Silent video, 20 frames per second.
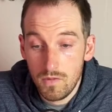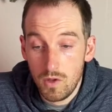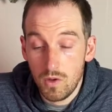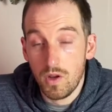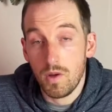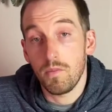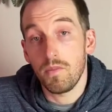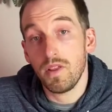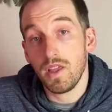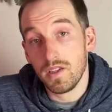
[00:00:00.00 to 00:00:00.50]

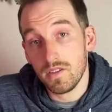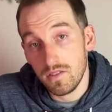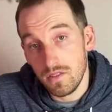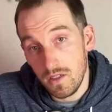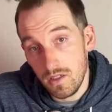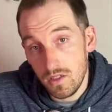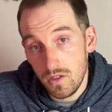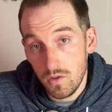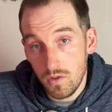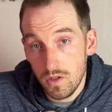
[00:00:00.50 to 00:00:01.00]

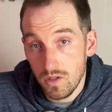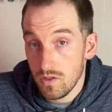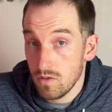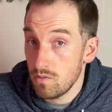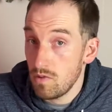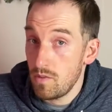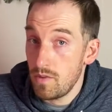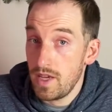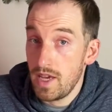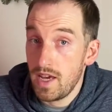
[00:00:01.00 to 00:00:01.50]
complexity to it. So
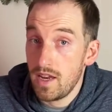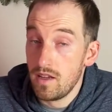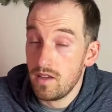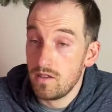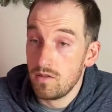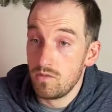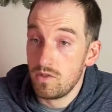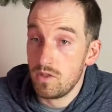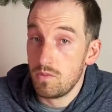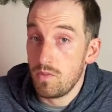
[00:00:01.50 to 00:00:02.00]
maybe adding
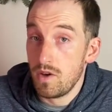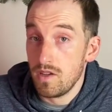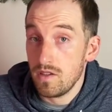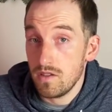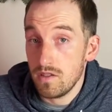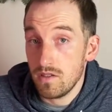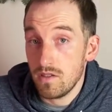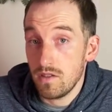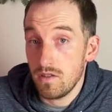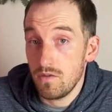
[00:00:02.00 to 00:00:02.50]
some
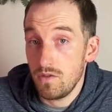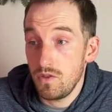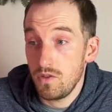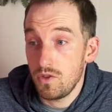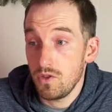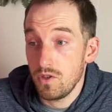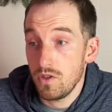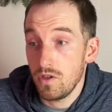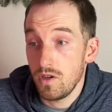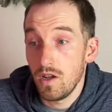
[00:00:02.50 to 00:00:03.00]
spices in the
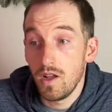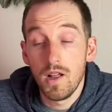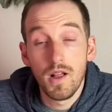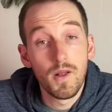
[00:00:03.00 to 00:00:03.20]
future,